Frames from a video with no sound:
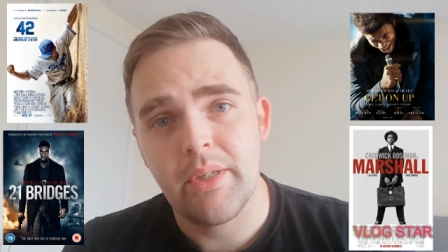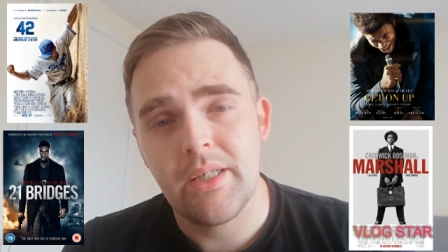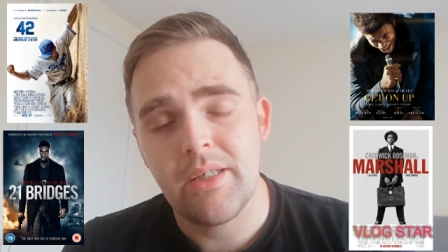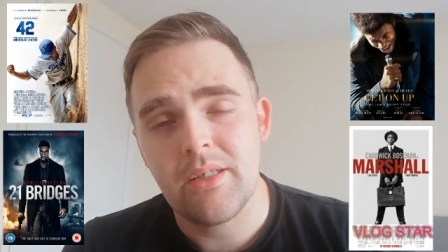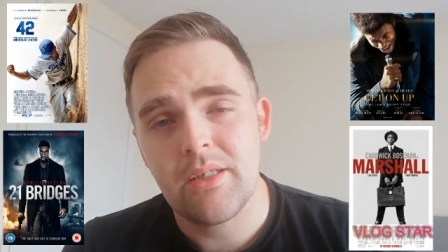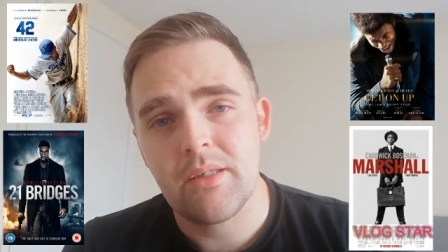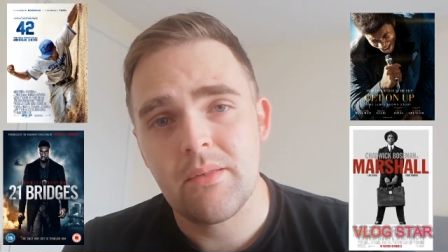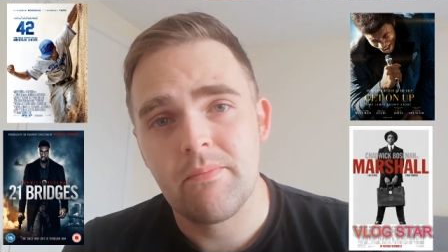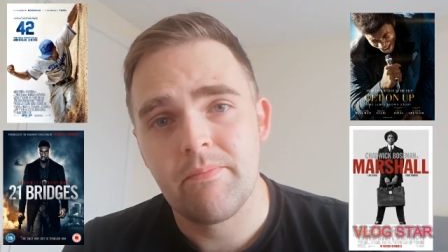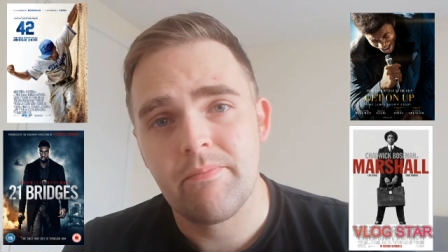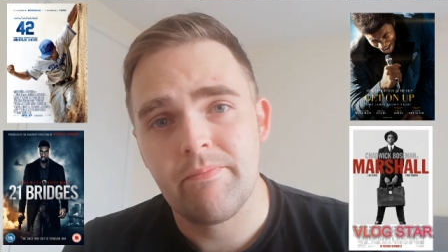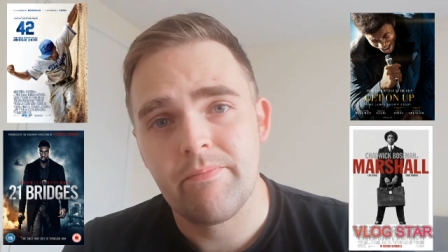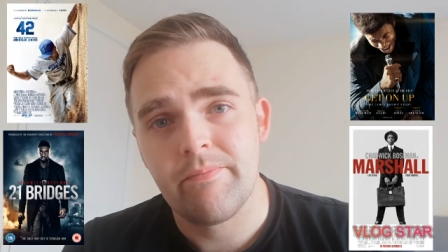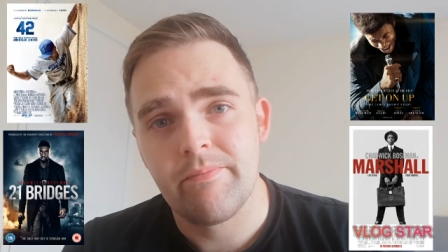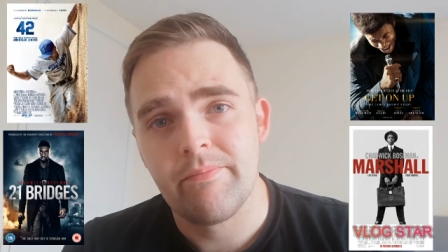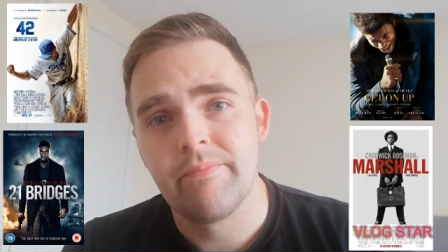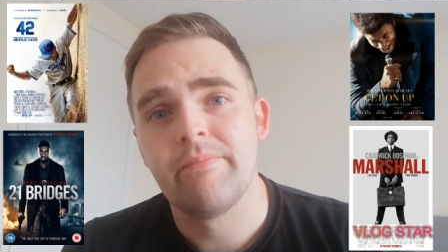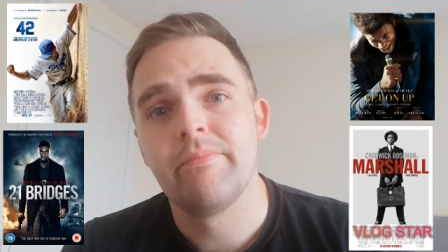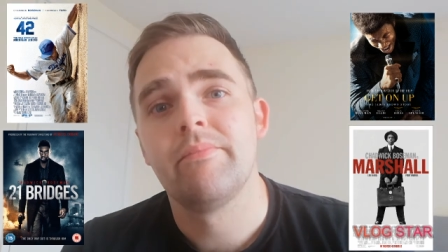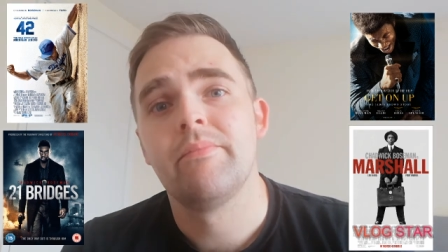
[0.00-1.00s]
peace.
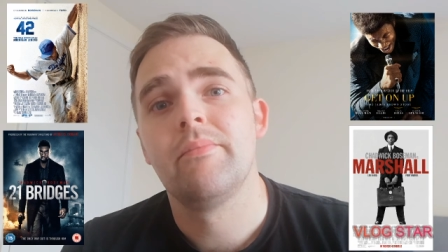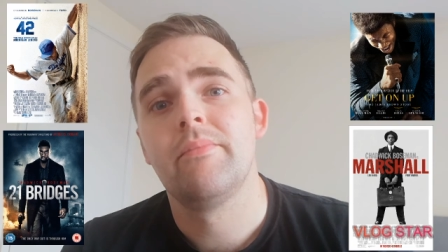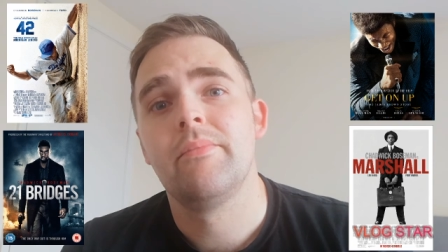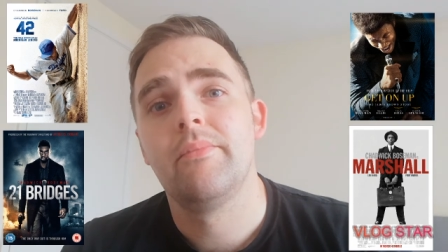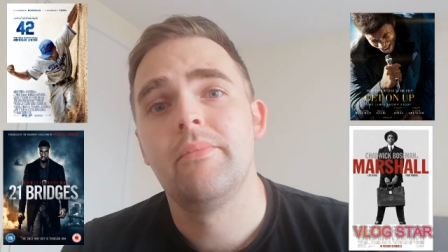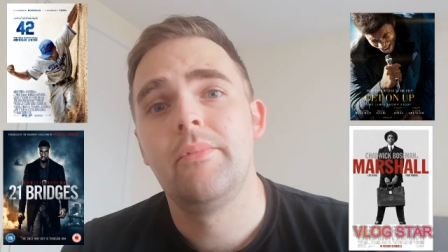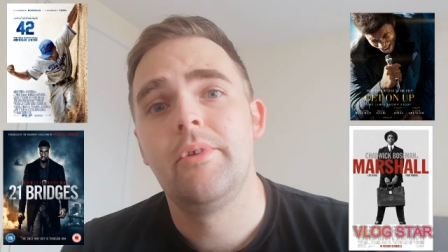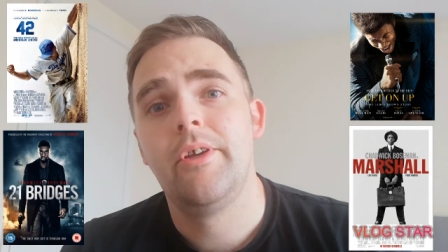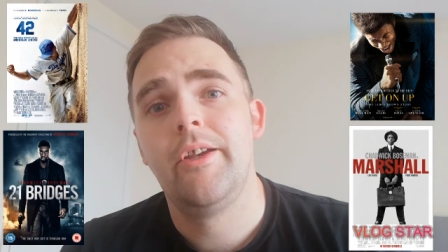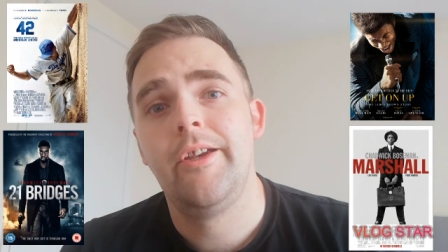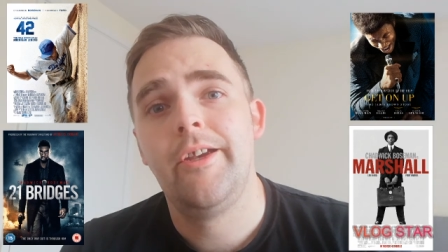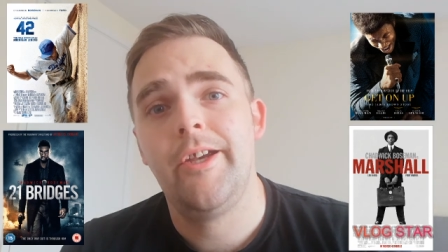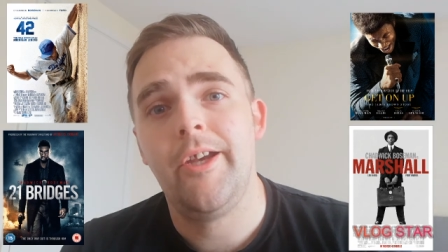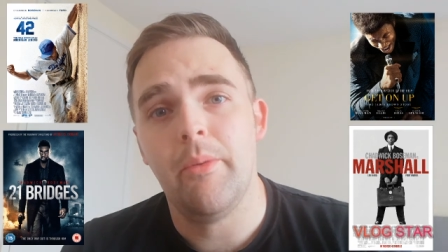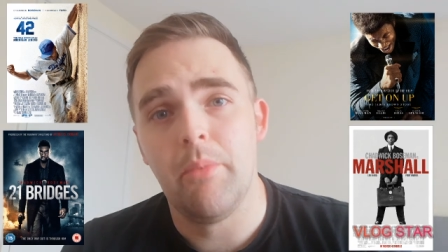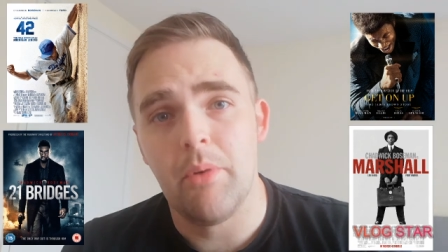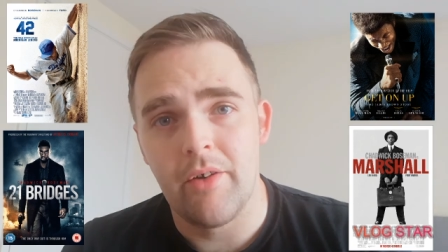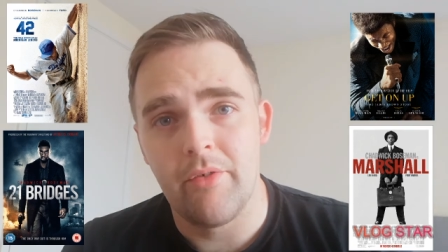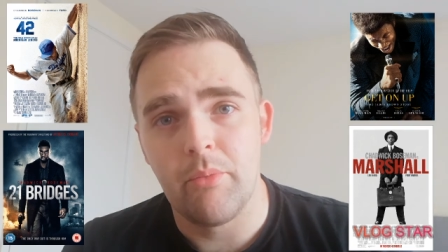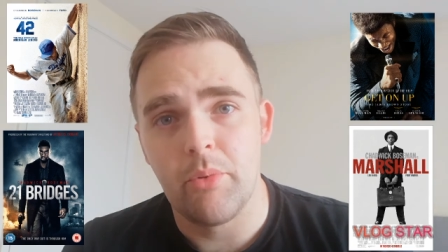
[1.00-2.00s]

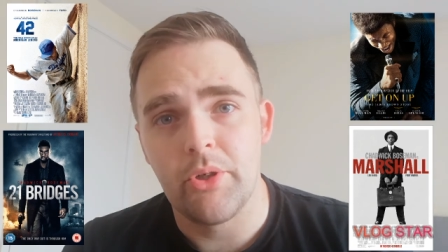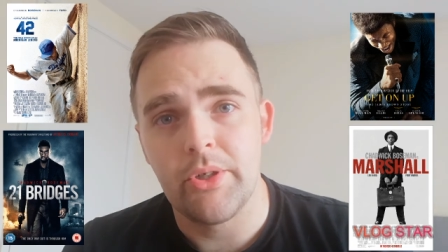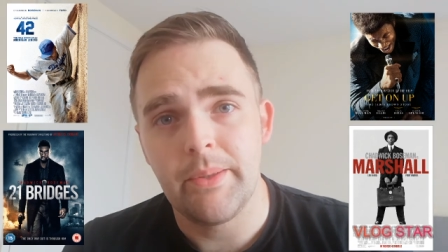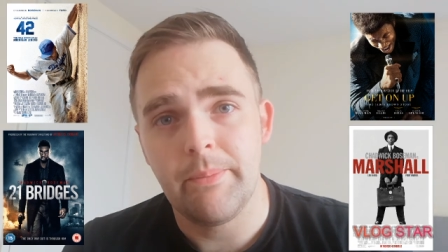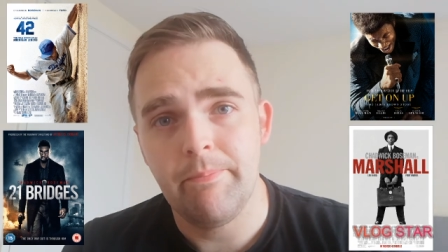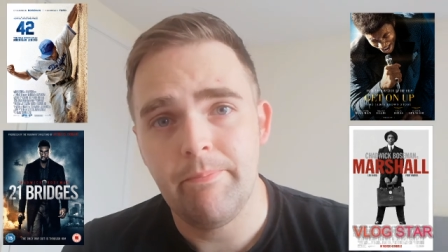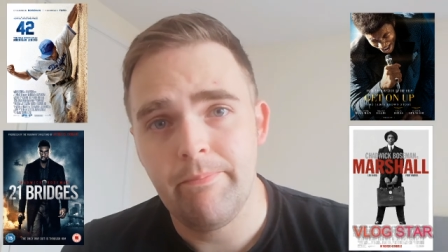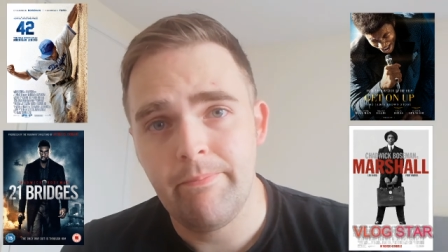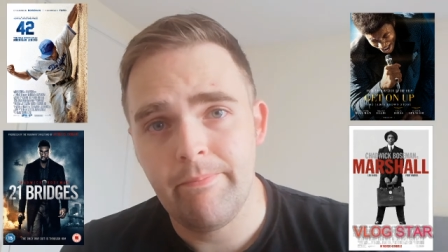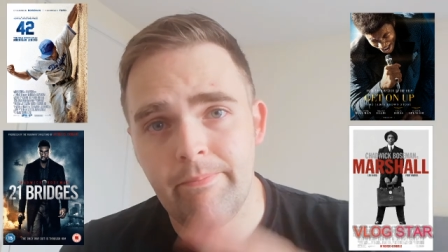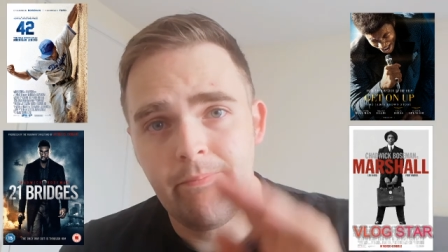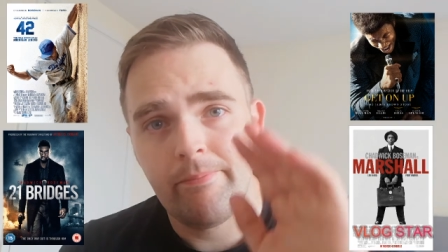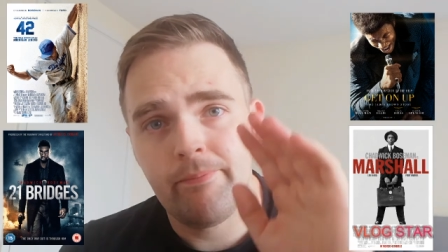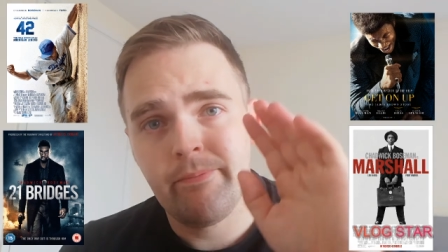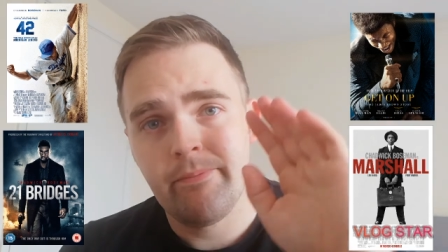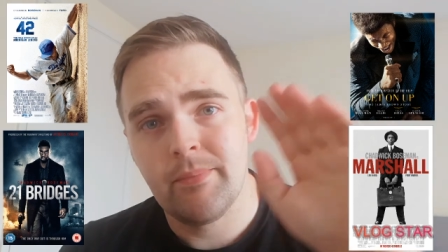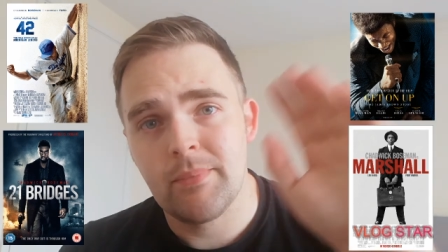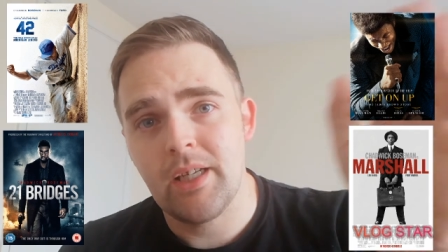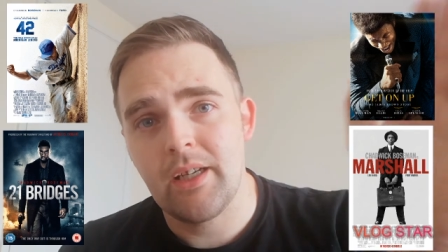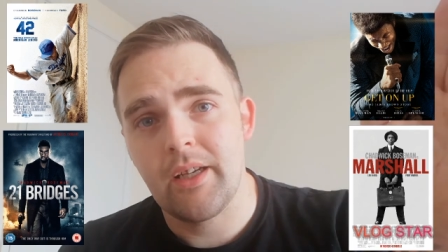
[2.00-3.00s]
Goodbye, everybody.
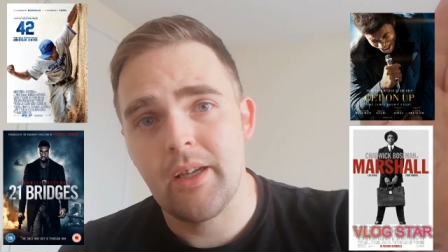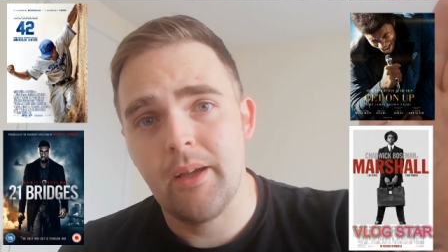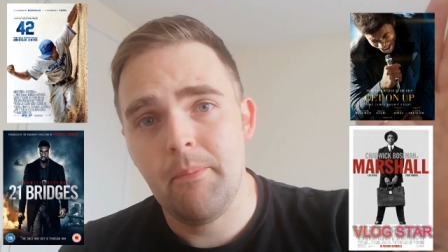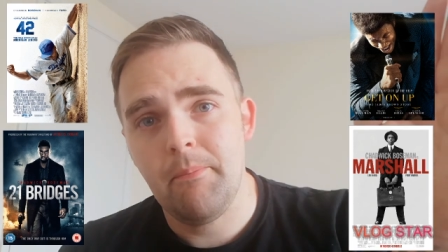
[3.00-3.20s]
Take